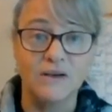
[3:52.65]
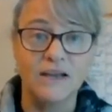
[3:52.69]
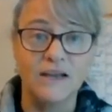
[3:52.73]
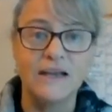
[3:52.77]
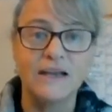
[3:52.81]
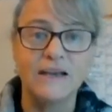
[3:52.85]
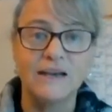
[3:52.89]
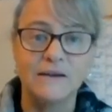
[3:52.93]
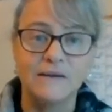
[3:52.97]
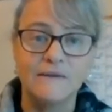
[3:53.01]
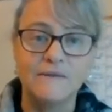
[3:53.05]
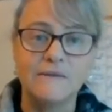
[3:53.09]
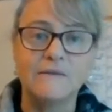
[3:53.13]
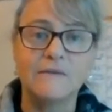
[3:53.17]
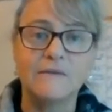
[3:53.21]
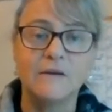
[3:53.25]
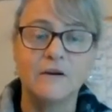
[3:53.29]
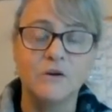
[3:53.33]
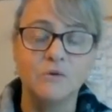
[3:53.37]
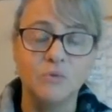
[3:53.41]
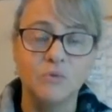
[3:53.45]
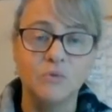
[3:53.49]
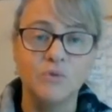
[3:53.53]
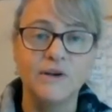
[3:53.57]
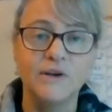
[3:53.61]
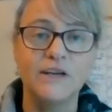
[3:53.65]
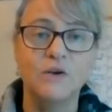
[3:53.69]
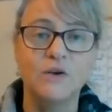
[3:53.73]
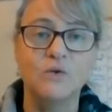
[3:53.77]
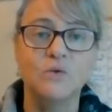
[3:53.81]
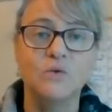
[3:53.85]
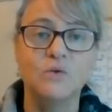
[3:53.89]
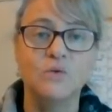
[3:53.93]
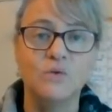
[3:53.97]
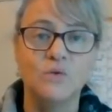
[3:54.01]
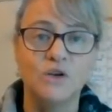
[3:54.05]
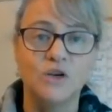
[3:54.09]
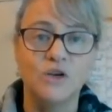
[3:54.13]
It is a
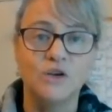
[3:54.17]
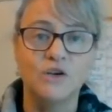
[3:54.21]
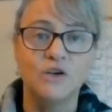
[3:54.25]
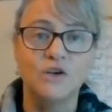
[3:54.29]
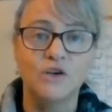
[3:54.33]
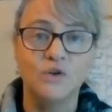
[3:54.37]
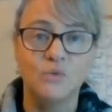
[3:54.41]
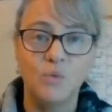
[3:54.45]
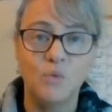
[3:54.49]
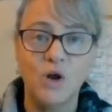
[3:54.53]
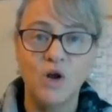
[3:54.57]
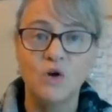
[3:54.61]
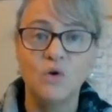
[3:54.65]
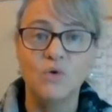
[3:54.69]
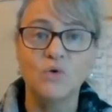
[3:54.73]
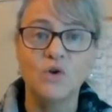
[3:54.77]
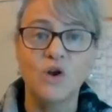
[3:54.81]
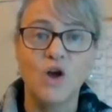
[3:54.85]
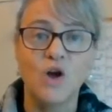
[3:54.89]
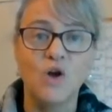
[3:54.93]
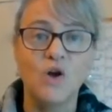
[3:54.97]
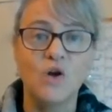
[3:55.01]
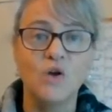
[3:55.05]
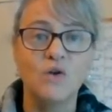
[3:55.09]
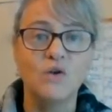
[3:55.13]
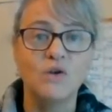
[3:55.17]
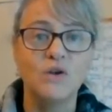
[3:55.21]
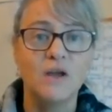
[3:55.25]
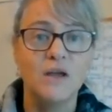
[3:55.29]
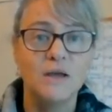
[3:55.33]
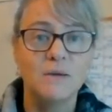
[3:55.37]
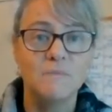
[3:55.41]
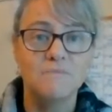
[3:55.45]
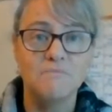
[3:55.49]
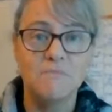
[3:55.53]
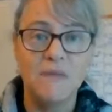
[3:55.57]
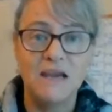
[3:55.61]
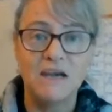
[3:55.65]
real, well-known
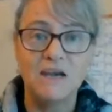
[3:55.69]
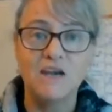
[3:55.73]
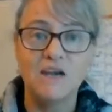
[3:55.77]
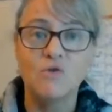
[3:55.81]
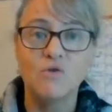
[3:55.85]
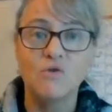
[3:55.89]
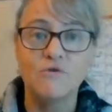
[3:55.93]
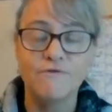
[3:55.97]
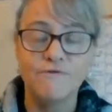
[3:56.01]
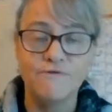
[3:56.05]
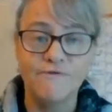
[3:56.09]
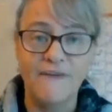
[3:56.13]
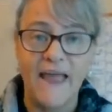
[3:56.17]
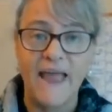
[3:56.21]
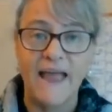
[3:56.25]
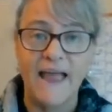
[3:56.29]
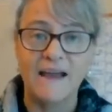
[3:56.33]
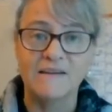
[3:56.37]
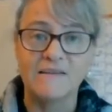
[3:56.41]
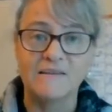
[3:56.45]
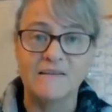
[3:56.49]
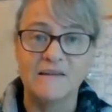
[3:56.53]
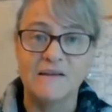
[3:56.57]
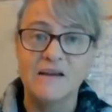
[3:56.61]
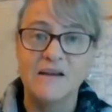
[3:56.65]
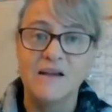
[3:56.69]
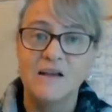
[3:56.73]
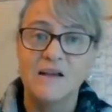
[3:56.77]
medical fact